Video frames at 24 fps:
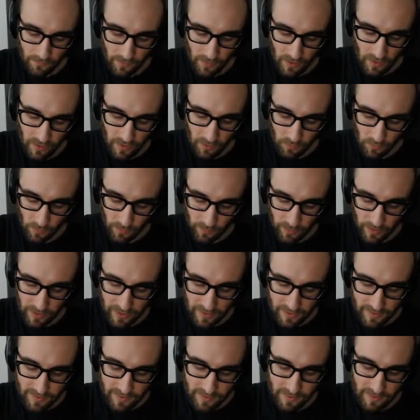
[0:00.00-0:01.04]
And
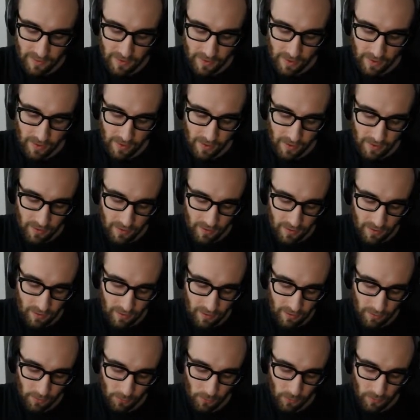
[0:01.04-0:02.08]
replace,
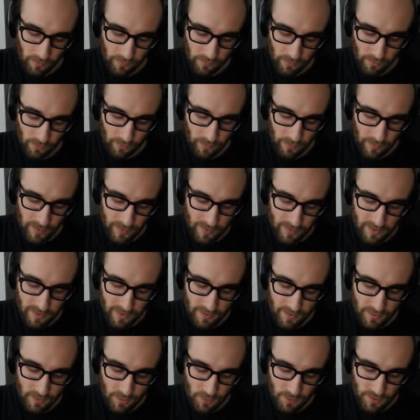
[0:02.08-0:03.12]
another word for replace
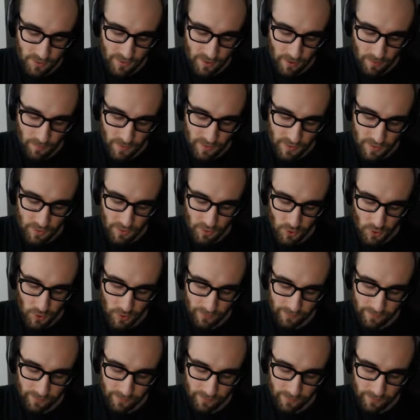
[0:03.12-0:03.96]
is to substitute.